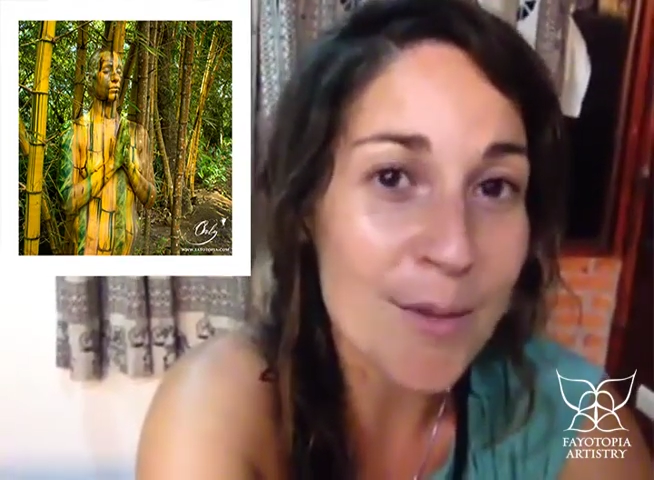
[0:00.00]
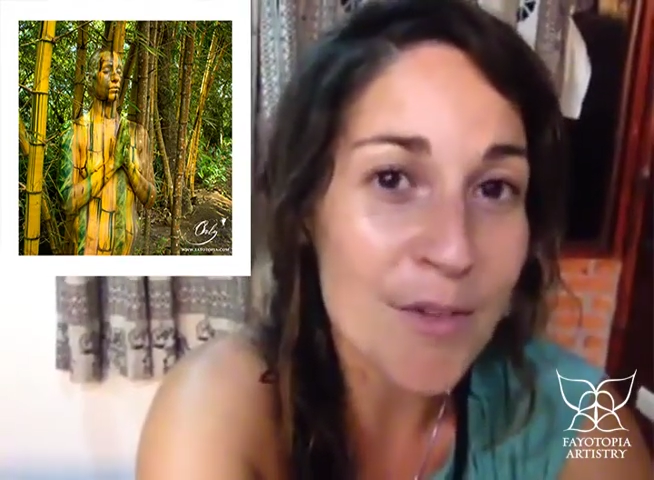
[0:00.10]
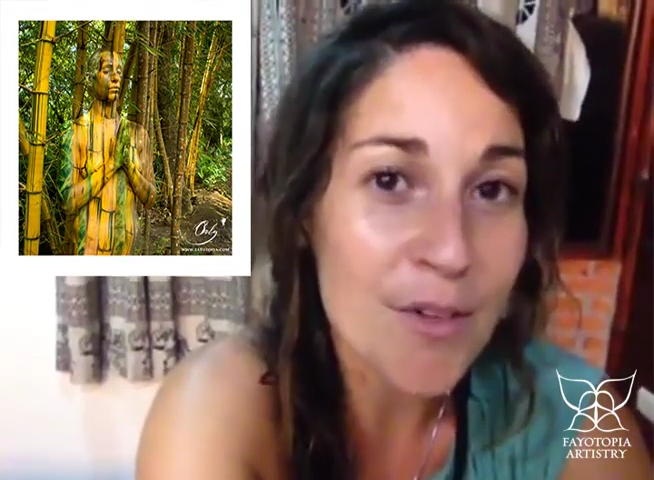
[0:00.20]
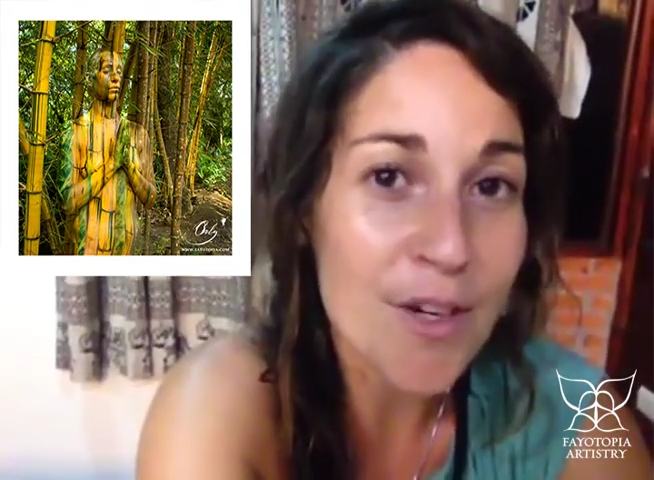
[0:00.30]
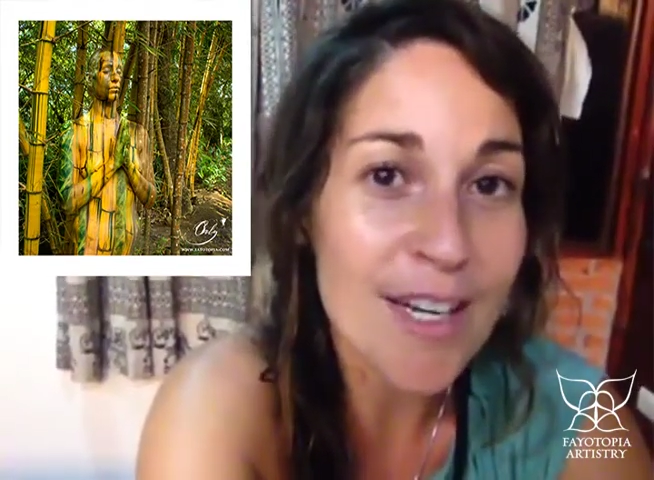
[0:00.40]

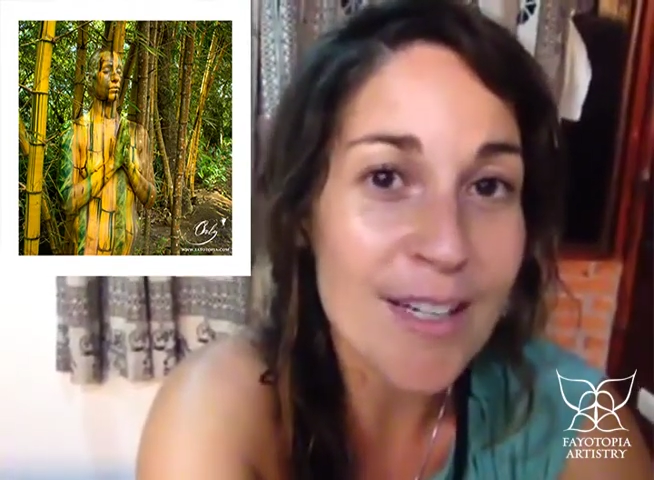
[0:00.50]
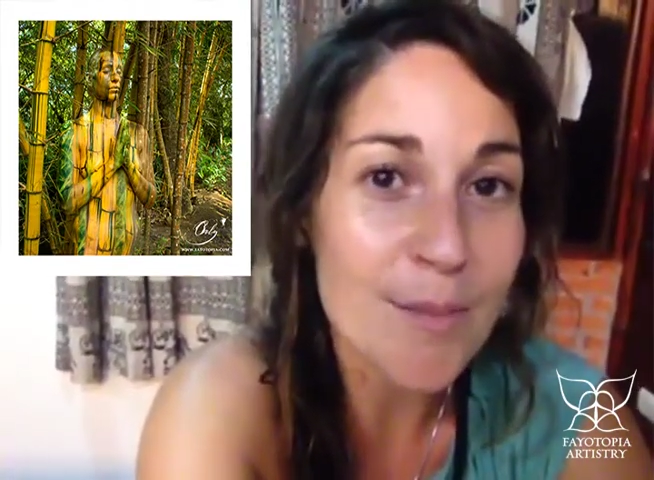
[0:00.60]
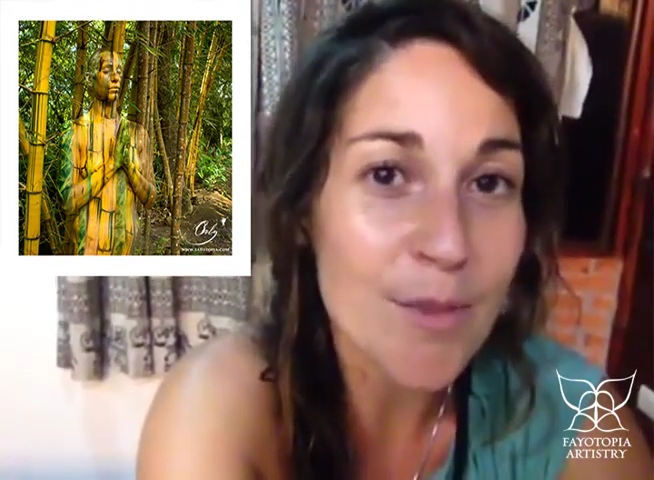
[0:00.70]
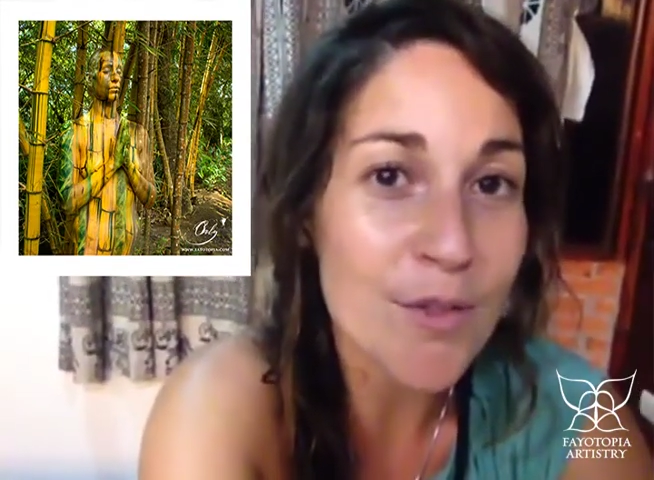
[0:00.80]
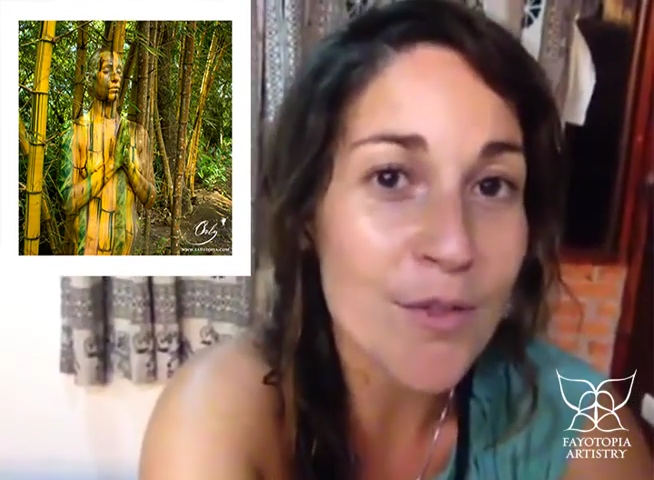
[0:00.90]
We've
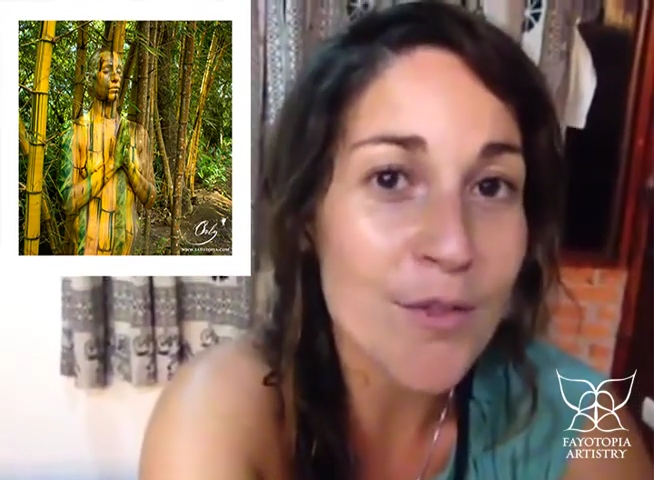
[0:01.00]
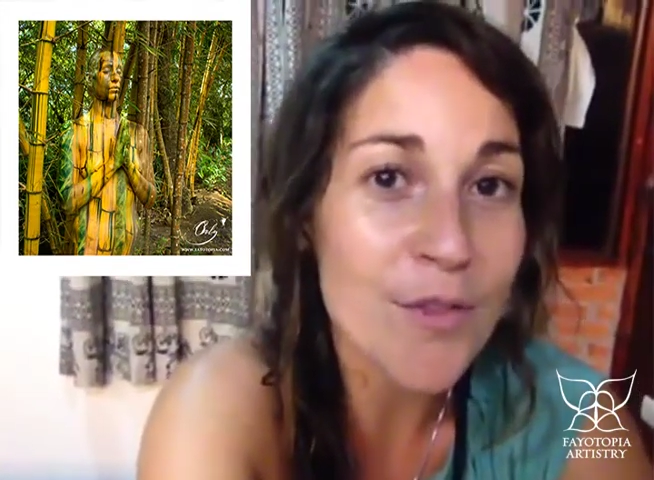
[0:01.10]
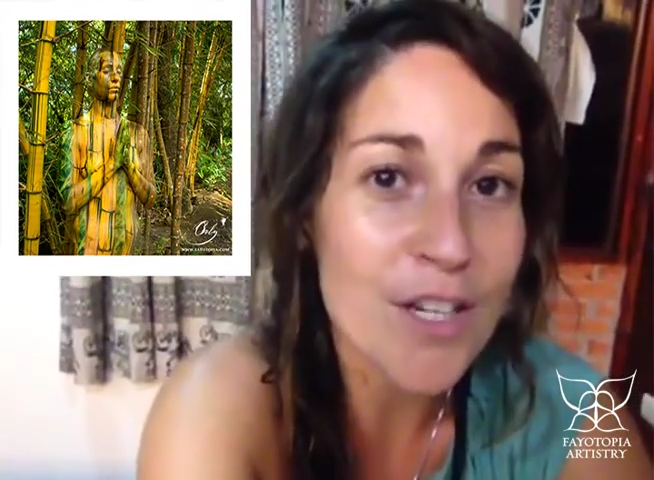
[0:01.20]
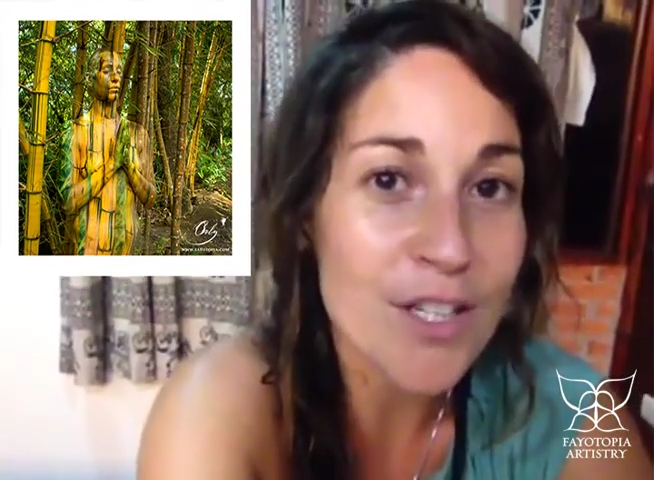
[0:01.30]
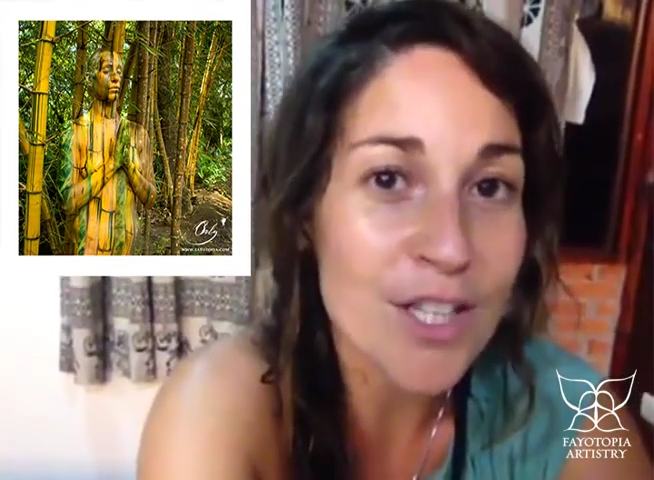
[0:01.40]
created beautiful
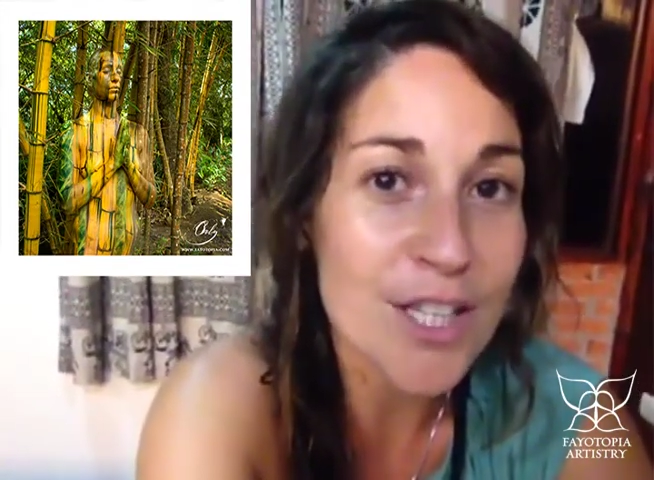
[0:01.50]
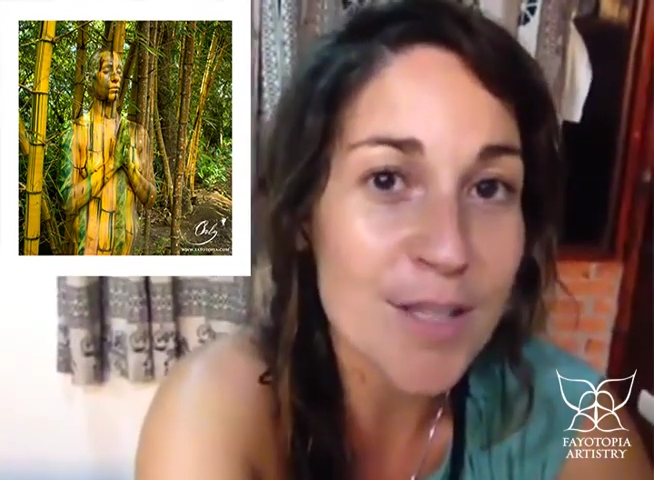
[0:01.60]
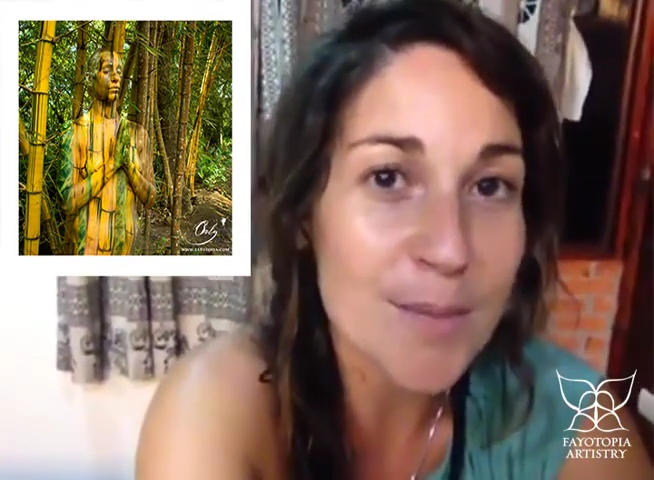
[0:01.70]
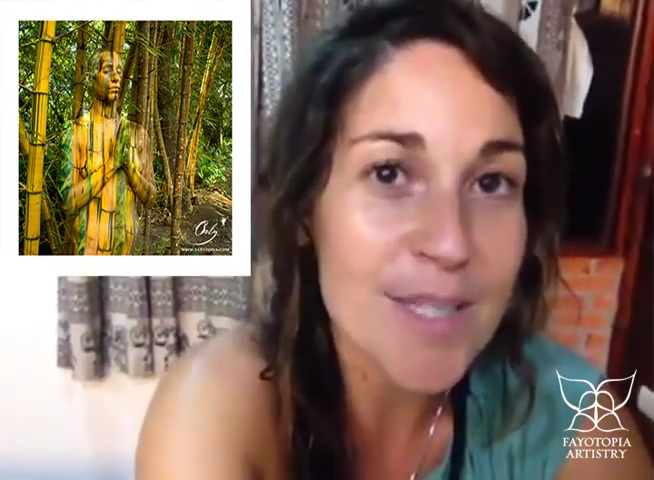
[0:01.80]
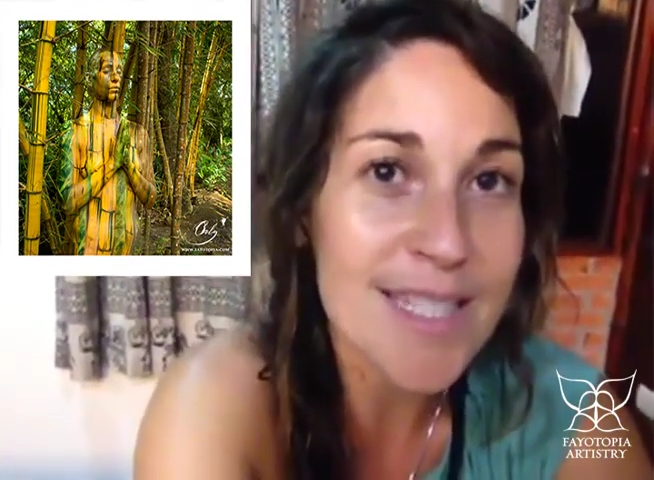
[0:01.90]

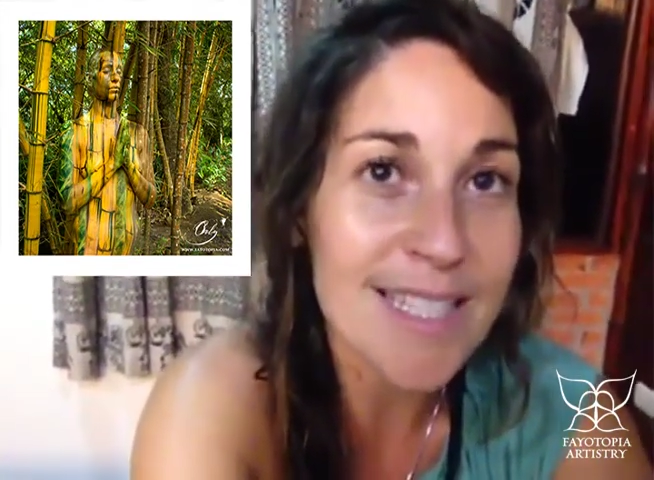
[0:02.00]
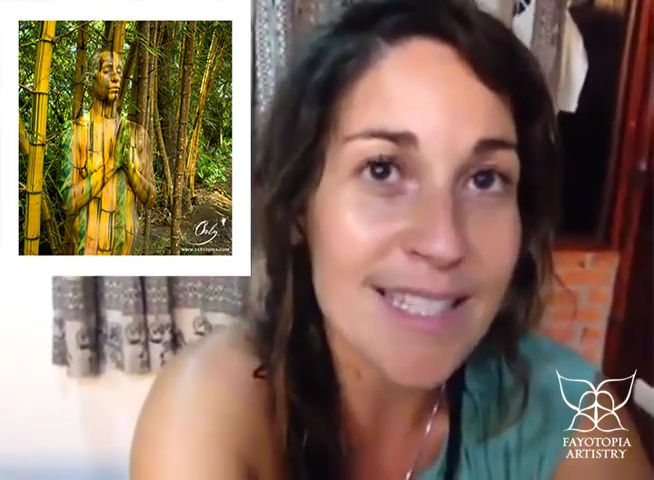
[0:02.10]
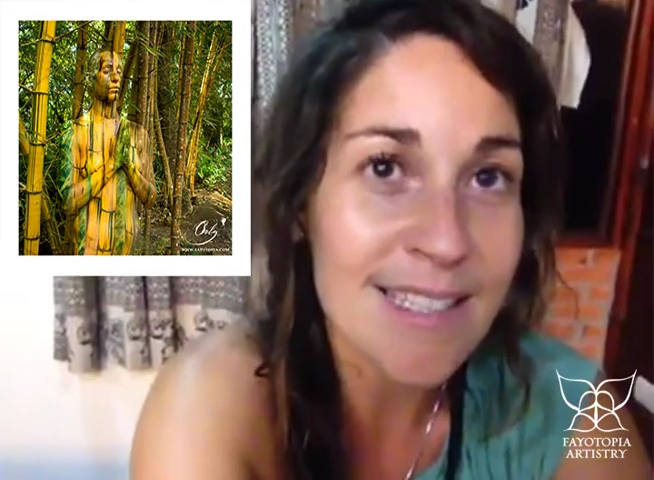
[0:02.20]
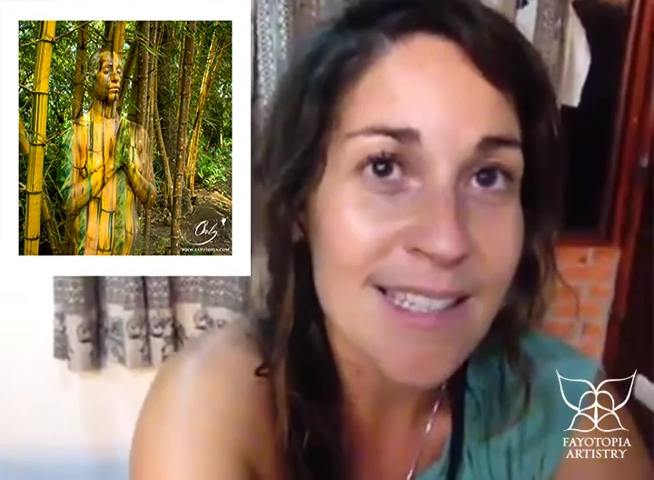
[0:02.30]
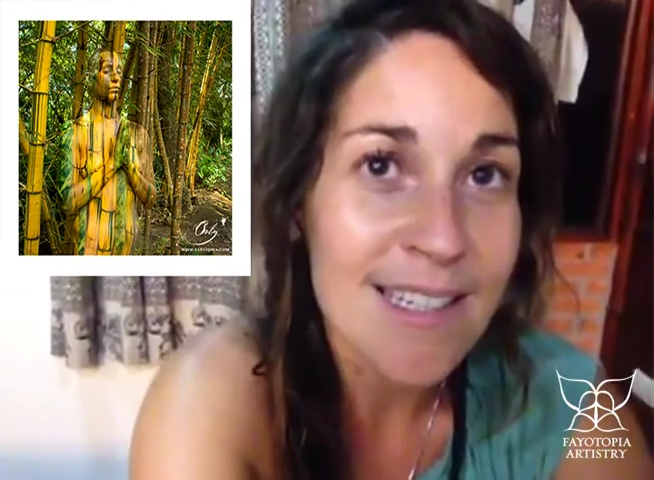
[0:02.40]
friendships
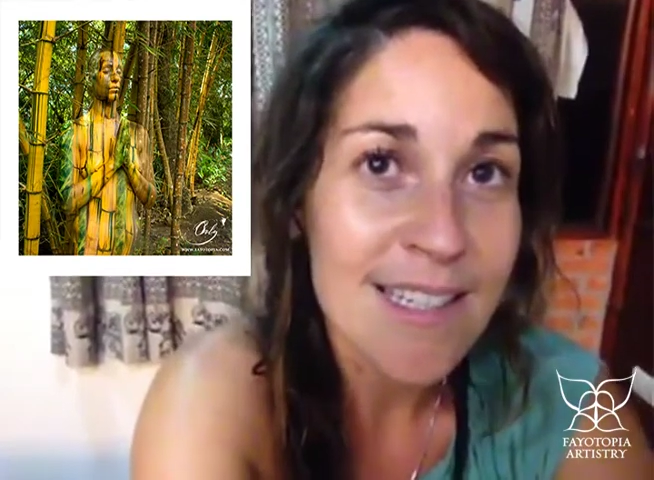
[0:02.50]
and